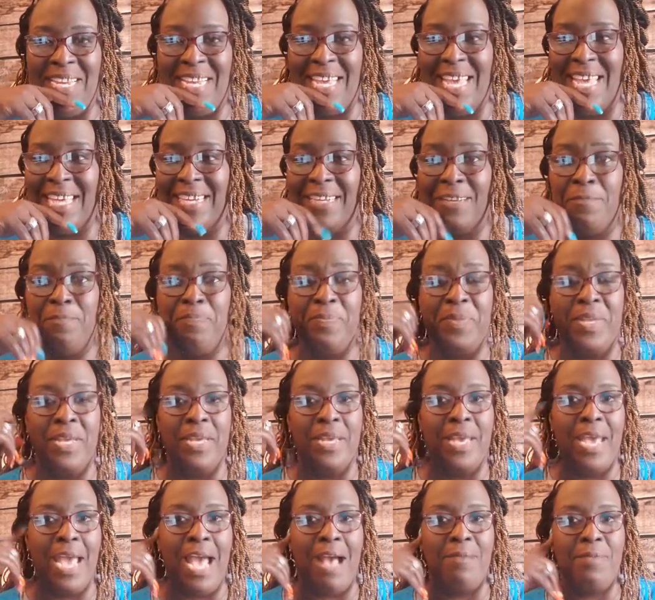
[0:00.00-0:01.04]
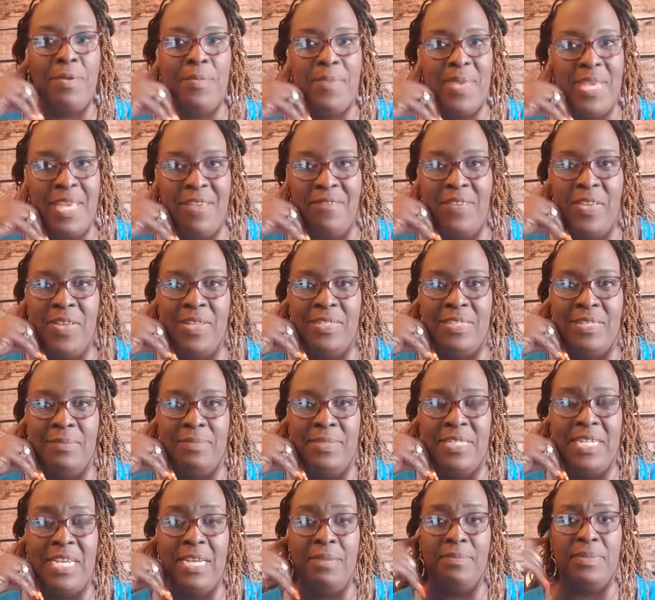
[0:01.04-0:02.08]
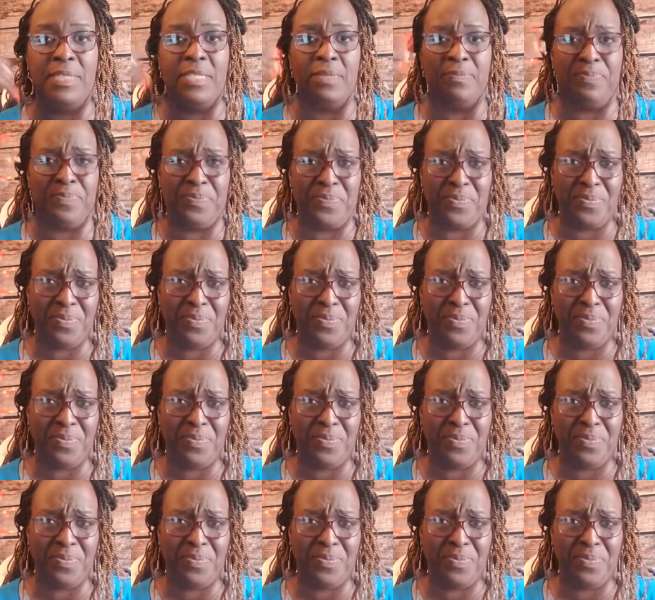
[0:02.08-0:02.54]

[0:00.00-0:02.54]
Dieta. I'm going to be giving you some tips.